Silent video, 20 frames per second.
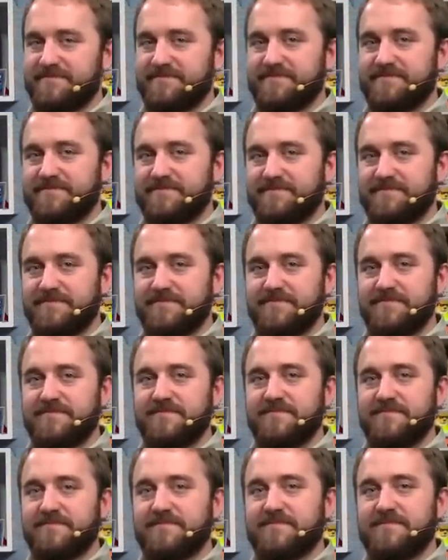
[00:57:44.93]

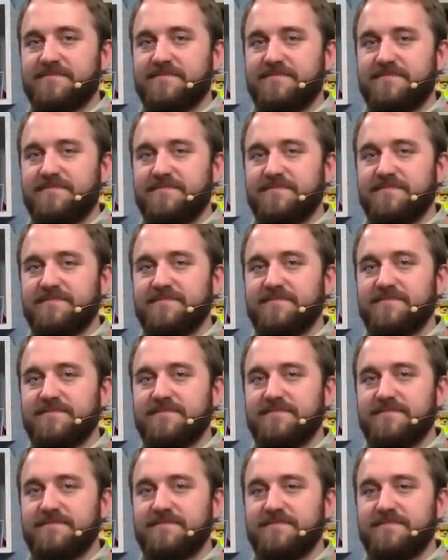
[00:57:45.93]

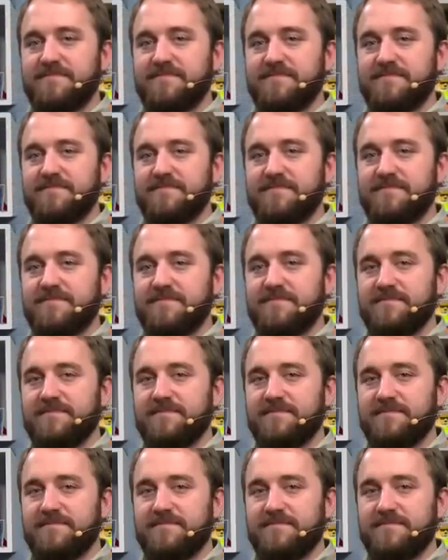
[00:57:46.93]

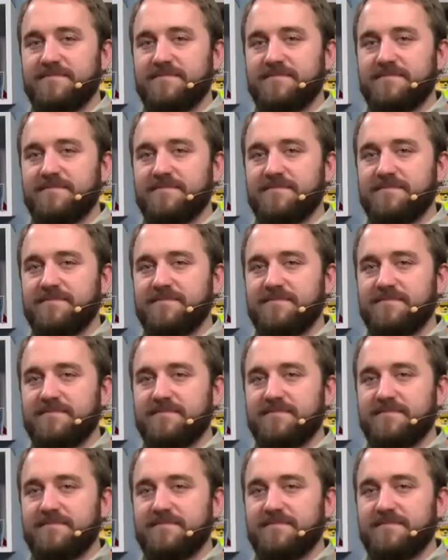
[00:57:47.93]

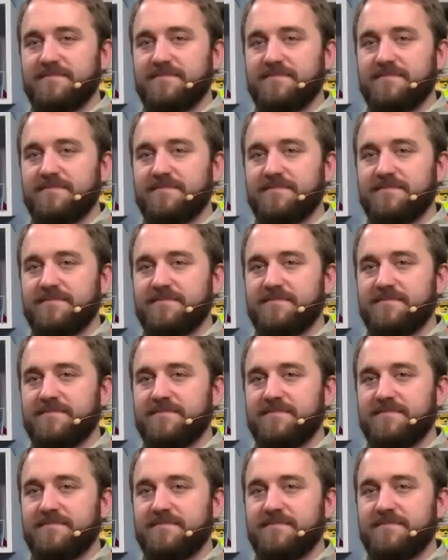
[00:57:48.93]

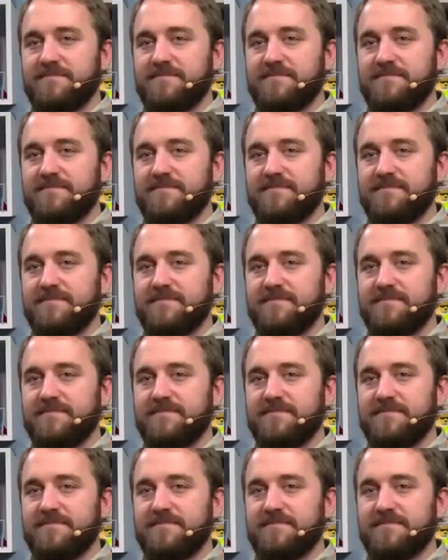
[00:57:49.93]

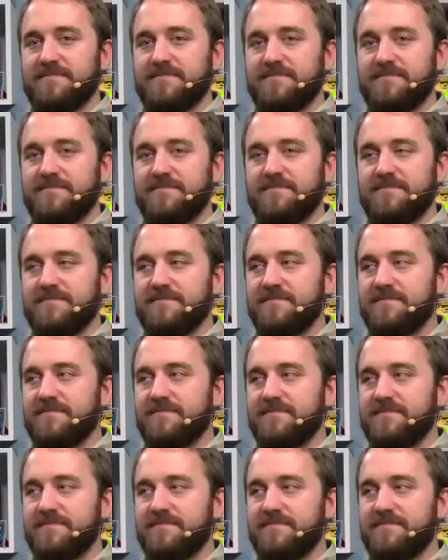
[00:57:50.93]

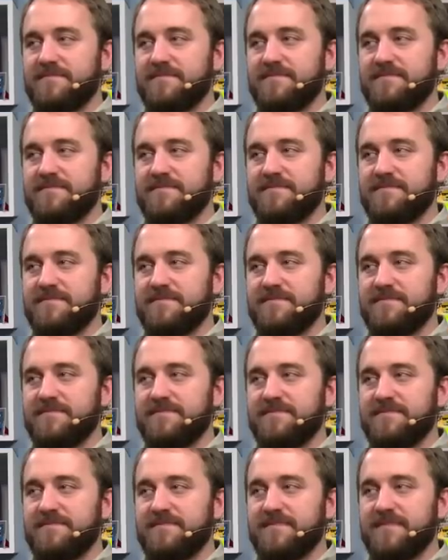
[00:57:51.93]
(not speaking)